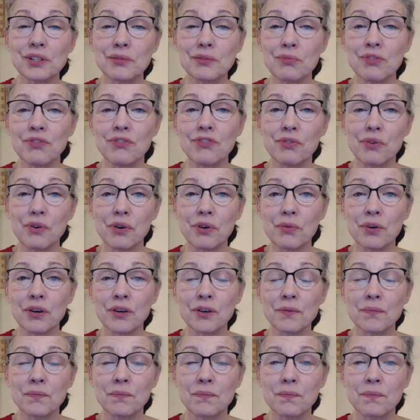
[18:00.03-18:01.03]
to move
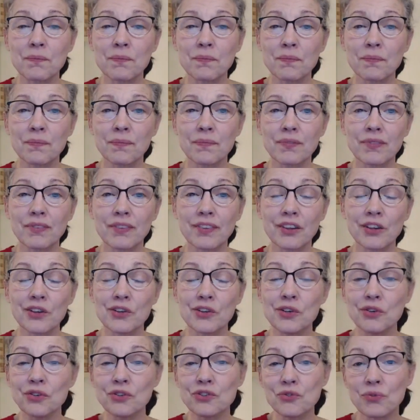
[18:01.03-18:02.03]
forward.
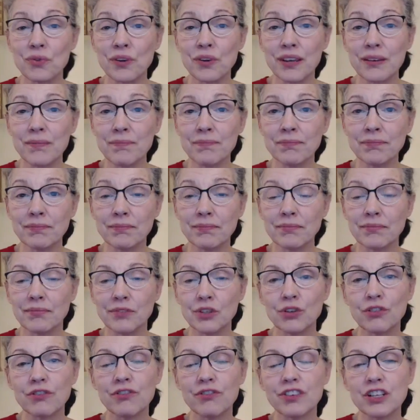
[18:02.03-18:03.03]
Your dream,
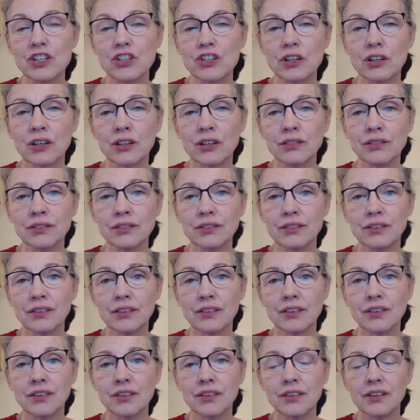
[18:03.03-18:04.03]
your vision,
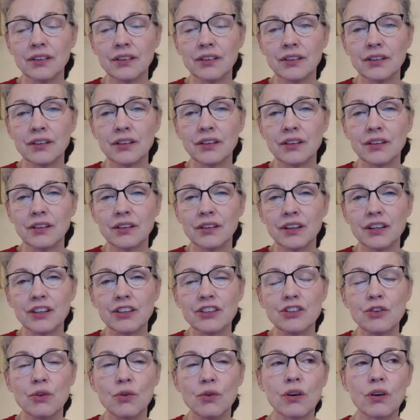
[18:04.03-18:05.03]

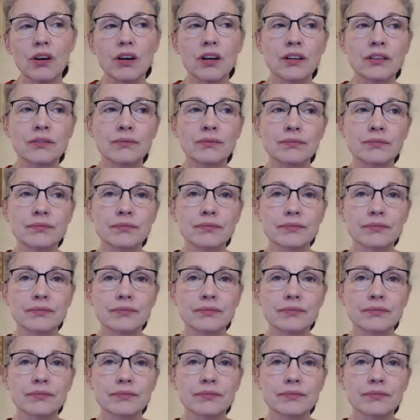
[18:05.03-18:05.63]
your